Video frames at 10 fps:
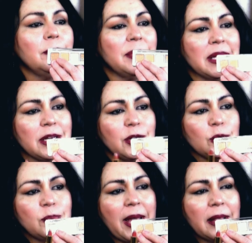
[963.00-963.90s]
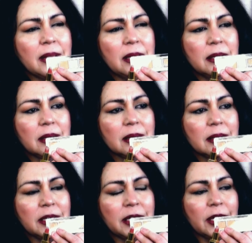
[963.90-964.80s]
Mini Nude palette,
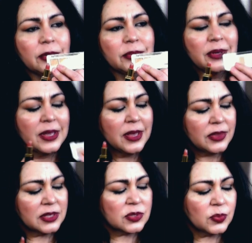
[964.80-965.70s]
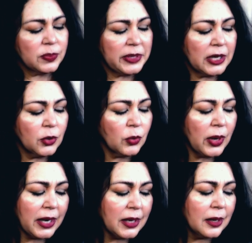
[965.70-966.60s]
you know, this would be a
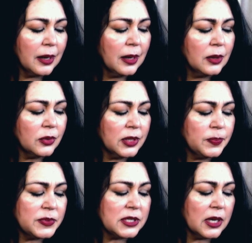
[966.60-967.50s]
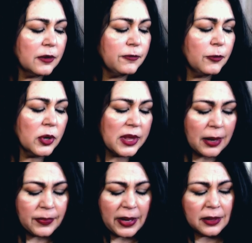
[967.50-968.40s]
great lipstick for
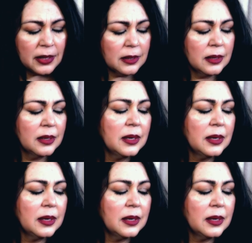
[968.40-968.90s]
that palette.